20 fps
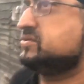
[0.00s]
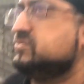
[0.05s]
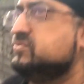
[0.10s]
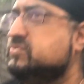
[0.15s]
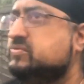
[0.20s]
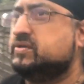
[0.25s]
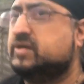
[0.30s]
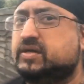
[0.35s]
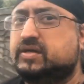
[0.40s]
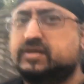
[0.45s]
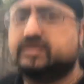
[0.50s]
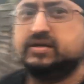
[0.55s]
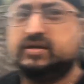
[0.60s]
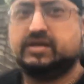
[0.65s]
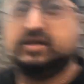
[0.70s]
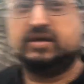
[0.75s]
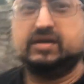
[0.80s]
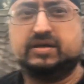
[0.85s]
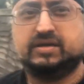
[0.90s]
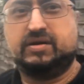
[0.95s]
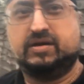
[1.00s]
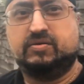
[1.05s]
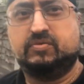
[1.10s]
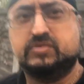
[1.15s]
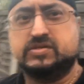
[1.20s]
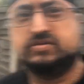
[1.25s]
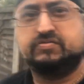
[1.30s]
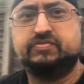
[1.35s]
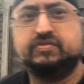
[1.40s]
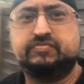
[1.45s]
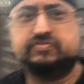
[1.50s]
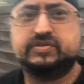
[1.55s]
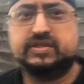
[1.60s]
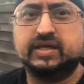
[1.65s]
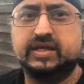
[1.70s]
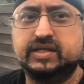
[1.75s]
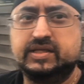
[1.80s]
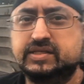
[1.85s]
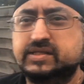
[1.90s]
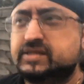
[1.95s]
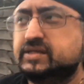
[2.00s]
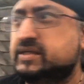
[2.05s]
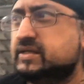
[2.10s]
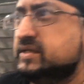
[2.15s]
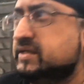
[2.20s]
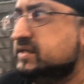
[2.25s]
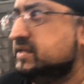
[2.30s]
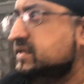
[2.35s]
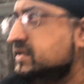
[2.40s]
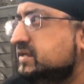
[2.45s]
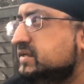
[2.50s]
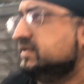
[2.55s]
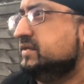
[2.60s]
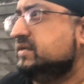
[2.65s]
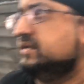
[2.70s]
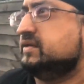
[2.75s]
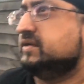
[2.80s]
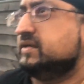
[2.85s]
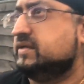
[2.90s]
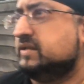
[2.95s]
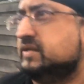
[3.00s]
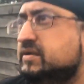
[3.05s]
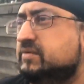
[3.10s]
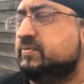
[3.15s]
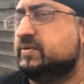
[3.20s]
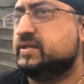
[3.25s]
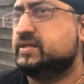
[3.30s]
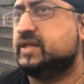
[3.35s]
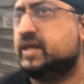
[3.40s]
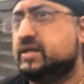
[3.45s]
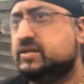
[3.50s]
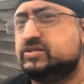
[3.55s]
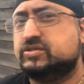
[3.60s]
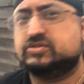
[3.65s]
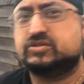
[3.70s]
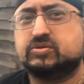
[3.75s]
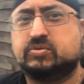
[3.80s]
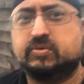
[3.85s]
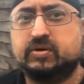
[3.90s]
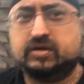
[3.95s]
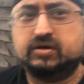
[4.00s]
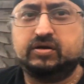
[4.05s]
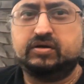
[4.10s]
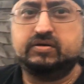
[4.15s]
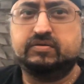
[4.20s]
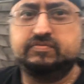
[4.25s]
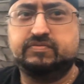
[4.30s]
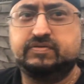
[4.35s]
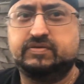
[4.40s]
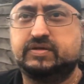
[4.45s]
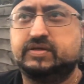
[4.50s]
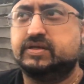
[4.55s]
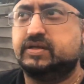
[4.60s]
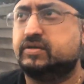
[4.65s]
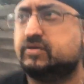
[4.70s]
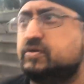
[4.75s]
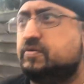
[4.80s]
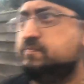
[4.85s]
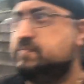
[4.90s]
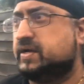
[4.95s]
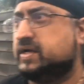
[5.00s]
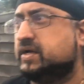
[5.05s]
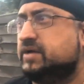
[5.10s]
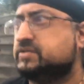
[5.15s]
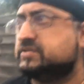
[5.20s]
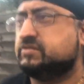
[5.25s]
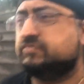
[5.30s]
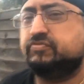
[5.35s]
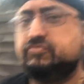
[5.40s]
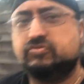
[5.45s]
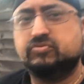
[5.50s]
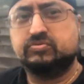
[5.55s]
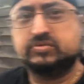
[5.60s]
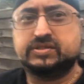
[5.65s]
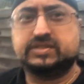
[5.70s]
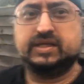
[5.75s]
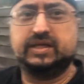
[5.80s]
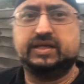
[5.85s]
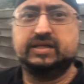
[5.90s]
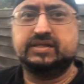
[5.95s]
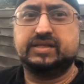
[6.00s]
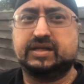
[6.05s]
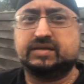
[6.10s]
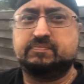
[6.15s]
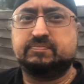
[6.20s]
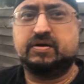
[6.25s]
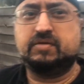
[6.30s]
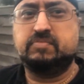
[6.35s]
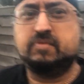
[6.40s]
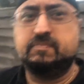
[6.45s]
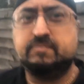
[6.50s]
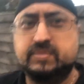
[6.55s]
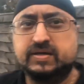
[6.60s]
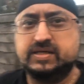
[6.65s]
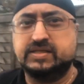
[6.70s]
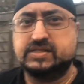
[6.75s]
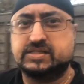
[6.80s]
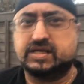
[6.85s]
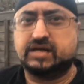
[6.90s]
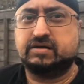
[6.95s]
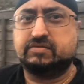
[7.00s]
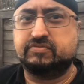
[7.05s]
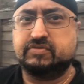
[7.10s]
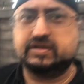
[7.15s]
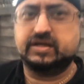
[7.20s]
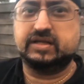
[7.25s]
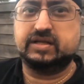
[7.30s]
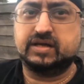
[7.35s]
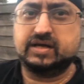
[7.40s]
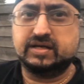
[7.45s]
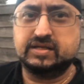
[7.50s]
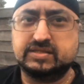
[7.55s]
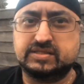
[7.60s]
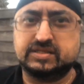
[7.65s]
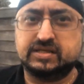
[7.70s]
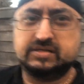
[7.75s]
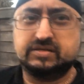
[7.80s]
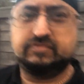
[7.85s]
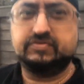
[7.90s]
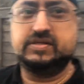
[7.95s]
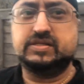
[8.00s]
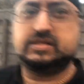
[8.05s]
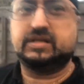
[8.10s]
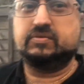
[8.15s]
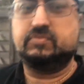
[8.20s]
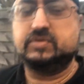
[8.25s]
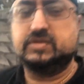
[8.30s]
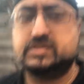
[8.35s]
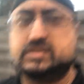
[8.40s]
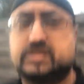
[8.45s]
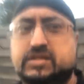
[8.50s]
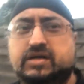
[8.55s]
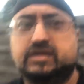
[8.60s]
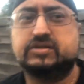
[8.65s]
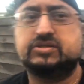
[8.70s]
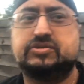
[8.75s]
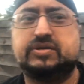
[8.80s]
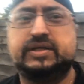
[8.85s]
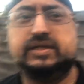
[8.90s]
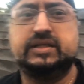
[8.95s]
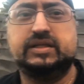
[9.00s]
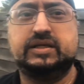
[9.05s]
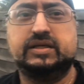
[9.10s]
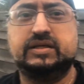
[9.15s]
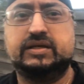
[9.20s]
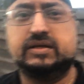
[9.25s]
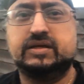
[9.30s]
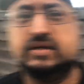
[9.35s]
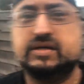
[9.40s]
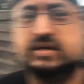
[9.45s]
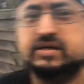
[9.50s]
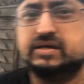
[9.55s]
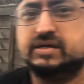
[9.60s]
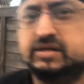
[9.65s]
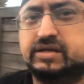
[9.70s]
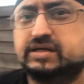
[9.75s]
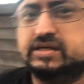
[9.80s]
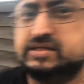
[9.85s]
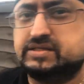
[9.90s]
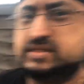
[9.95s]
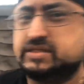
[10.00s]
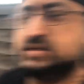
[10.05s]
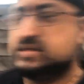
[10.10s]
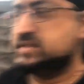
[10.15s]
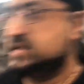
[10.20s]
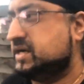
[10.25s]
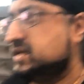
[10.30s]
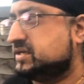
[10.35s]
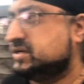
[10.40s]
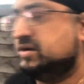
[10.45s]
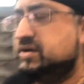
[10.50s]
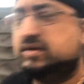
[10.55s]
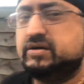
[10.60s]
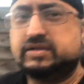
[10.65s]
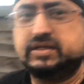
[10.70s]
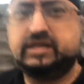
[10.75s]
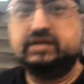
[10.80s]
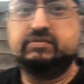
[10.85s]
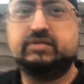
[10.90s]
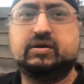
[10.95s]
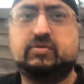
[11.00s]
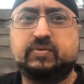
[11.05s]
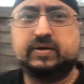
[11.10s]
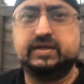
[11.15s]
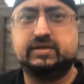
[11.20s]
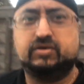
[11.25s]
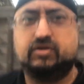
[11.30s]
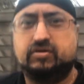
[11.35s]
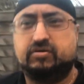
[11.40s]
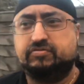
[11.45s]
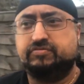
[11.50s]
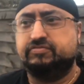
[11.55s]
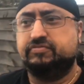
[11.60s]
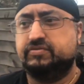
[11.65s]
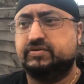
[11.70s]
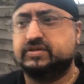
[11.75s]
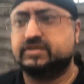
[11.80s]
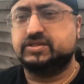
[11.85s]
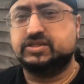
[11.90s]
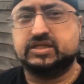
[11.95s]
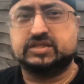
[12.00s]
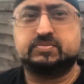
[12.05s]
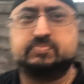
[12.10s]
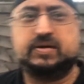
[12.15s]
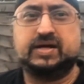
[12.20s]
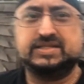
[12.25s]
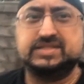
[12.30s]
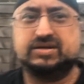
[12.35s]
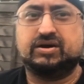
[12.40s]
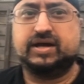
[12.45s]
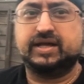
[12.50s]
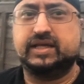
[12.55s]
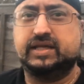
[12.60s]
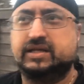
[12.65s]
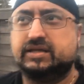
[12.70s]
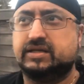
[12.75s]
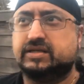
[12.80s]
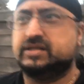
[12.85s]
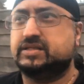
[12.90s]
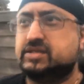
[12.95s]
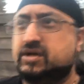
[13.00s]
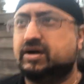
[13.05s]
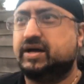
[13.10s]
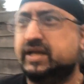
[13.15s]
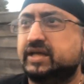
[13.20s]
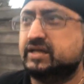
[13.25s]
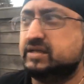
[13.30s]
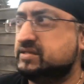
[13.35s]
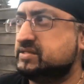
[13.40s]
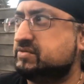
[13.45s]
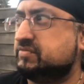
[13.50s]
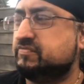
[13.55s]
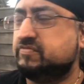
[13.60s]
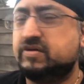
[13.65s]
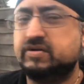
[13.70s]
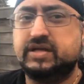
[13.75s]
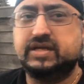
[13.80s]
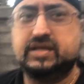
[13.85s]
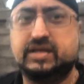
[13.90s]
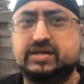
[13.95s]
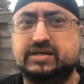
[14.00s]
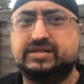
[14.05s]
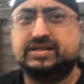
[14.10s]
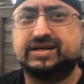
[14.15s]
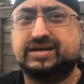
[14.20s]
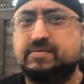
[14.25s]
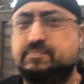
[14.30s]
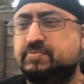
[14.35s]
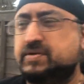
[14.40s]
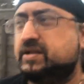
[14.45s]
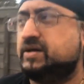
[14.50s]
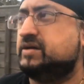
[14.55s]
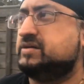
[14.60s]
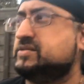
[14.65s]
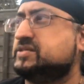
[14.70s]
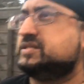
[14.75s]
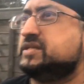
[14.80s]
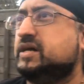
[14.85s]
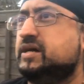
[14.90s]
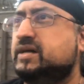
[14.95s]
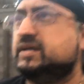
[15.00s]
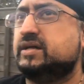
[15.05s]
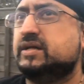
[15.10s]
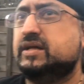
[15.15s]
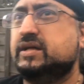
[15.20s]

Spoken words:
Corner, I was 15, and then I went down to 12, and I've gone back up to 14. Now the problem is that I've realized, and the reason I want to start training is because I can't keep the weight off just by dieting, and the dieting is very like a plaster